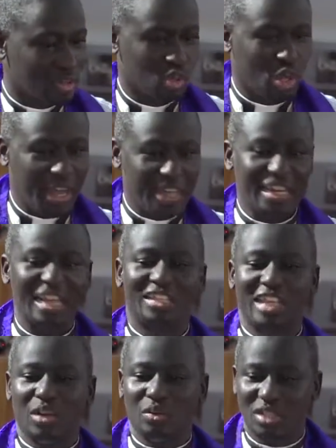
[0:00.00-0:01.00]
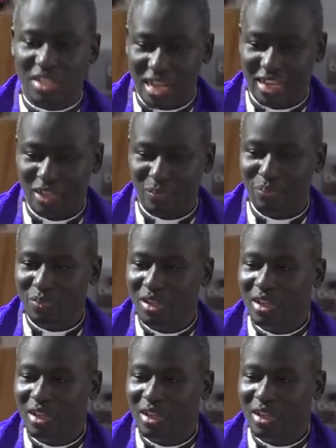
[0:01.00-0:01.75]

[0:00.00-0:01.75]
to enter Jerusalem,